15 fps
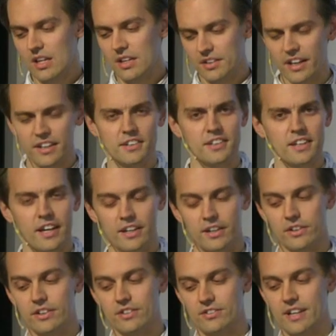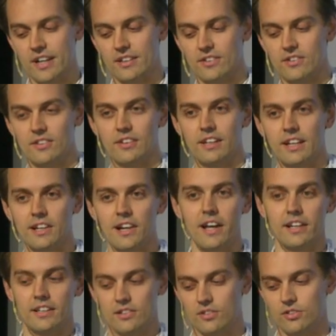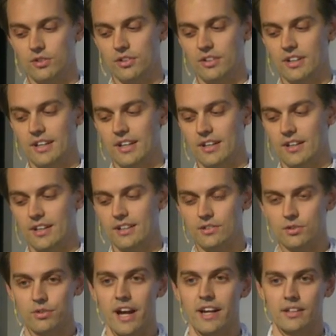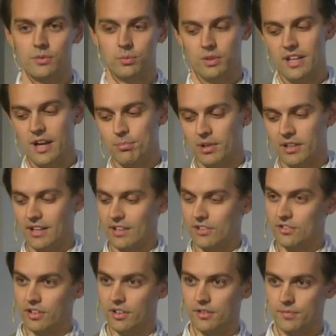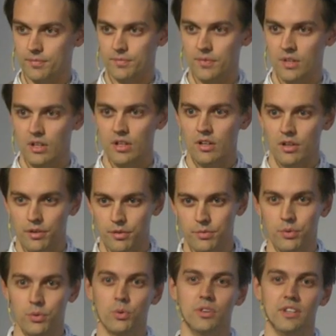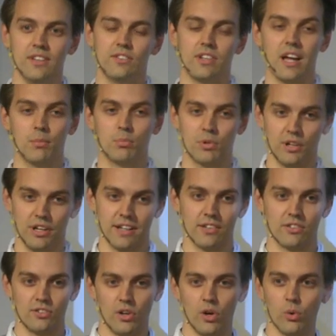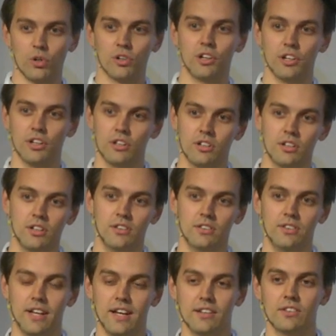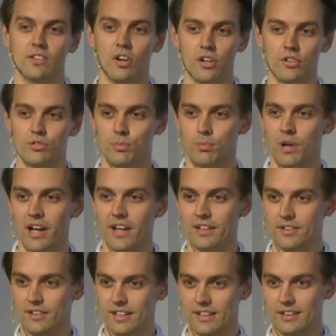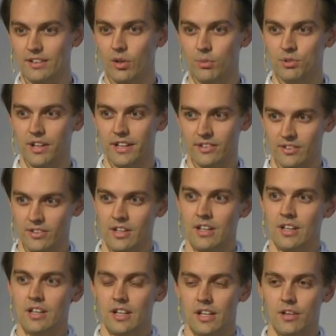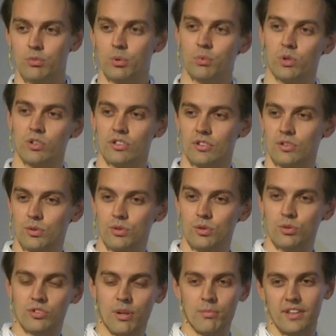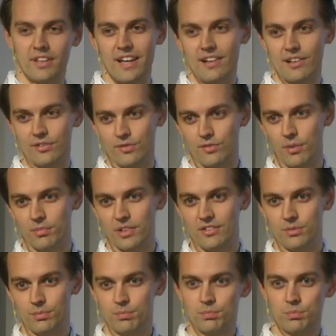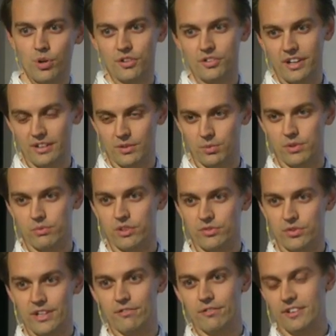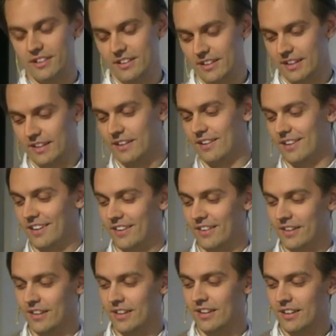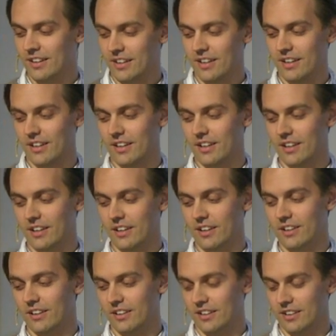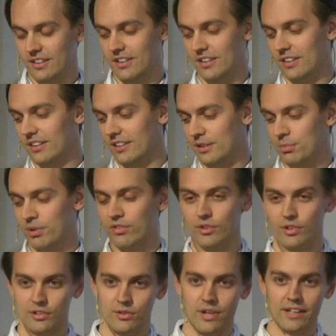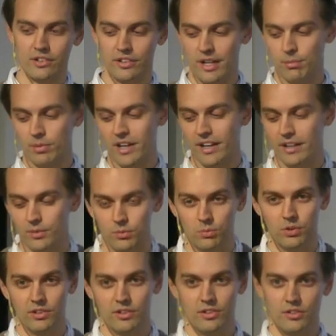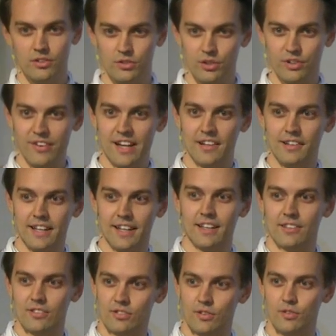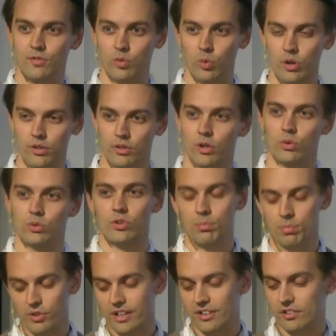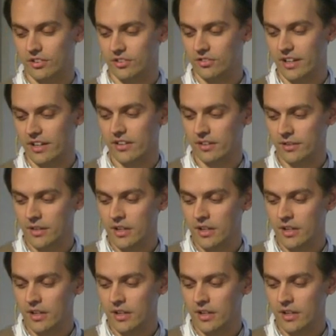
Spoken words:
The idea here is that the client should interact with the application through these hyperlinks only that are supplied in the object. If we wanted to do something else from this project we retrieved in the Pivotal Tracker API, we should have had links for those operations there.